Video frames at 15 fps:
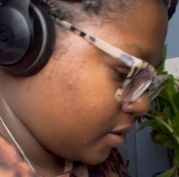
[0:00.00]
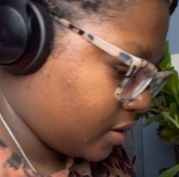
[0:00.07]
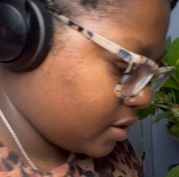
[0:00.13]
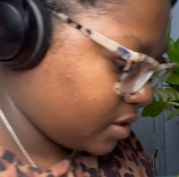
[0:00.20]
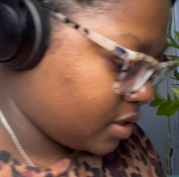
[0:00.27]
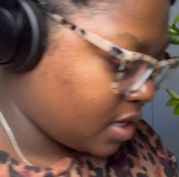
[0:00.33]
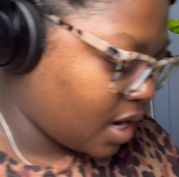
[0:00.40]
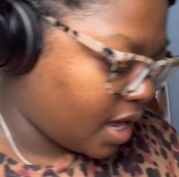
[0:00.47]

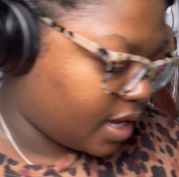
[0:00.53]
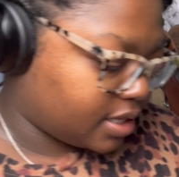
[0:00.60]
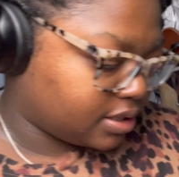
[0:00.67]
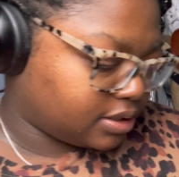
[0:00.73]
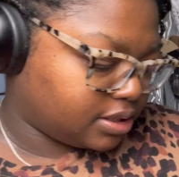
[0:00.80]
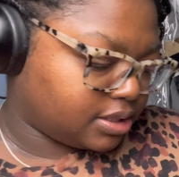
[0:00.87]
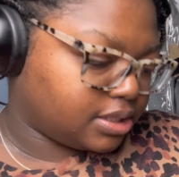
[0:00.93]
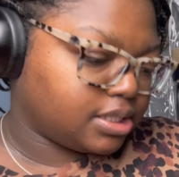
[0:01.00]

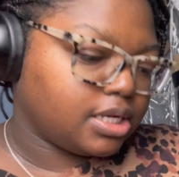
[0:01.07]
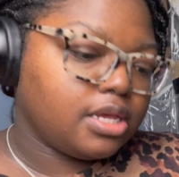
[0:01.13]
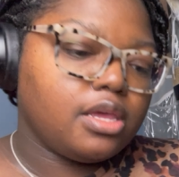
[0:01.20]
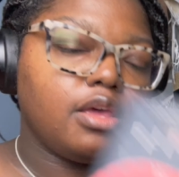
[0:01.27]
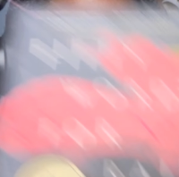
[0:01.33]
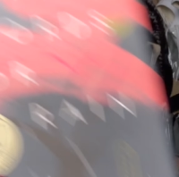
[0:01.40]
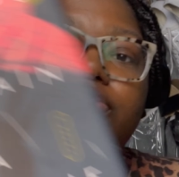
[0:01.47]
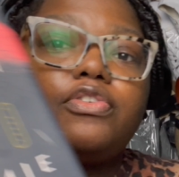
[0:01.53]
Next,
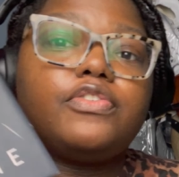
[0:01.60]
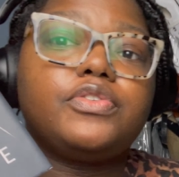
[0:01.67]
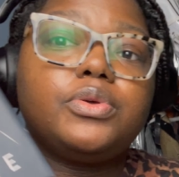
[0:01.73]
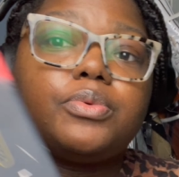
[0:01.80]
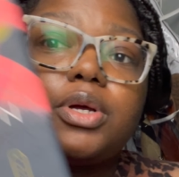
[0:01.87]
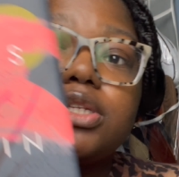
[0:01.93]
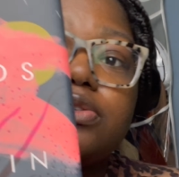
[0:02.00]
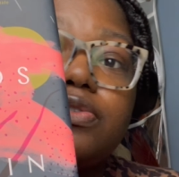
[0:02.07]
50
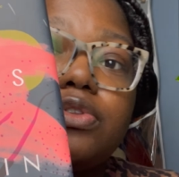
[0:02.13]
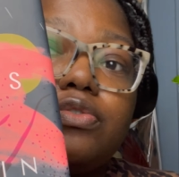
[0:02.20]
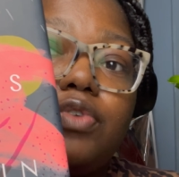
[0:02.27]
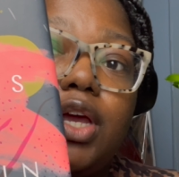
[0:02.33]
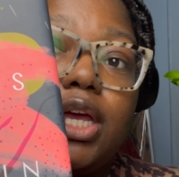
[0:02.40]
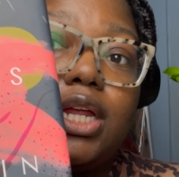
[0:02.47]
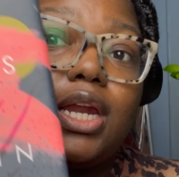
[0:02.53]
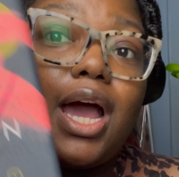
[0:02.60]
Words for the
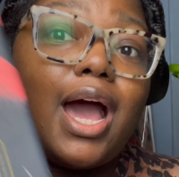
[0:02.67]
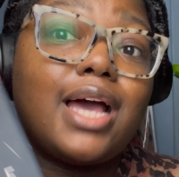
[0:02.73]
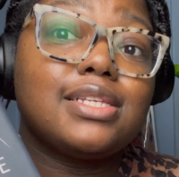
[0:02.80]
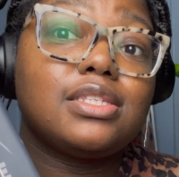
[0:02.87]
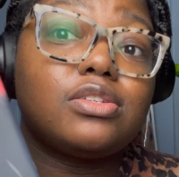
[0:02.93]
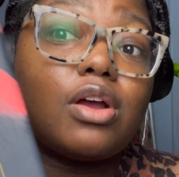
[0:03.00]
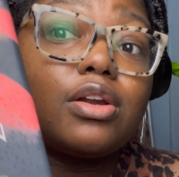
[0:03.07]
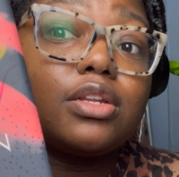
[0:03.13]
Rain. I
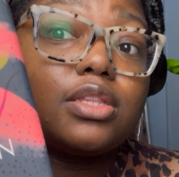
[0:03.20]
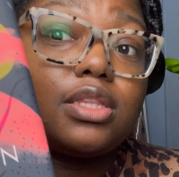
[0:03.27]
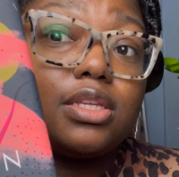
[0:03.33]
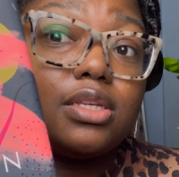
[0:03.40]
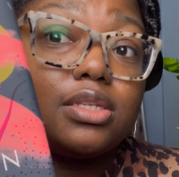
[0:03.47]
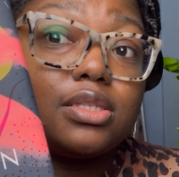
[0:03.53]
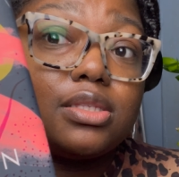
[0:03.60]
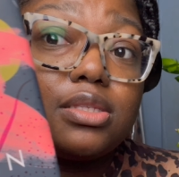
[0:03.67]
started
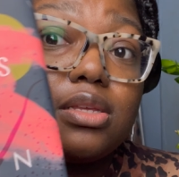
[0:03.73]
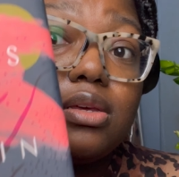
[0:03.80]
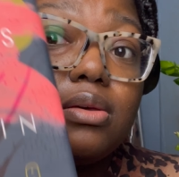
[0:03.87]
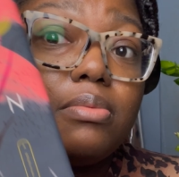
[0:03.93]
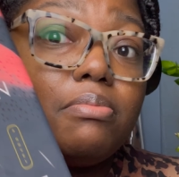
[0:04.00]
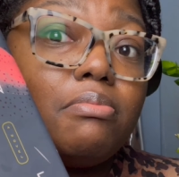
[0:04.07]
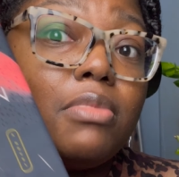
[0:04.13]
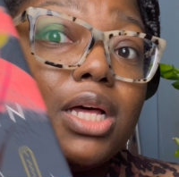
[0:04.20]
this
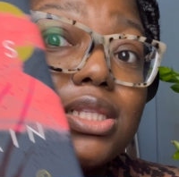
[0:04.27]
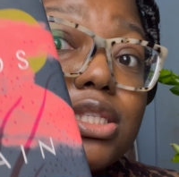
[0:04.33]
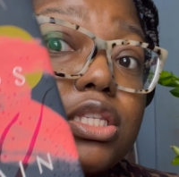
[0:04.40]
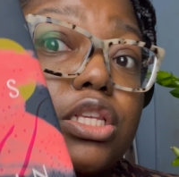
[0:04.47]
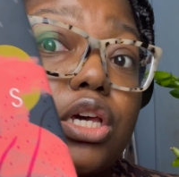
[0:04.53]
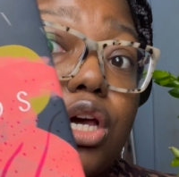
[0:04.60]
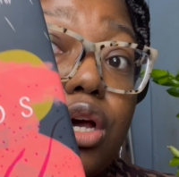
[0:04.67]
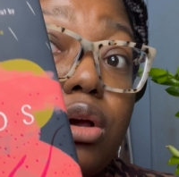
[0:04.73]
months
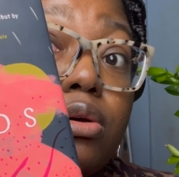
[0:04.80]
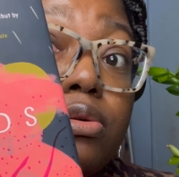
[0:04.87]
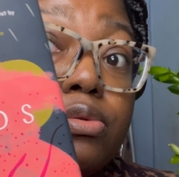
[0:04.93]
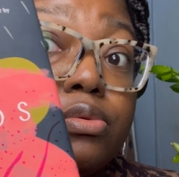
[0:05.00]
ago.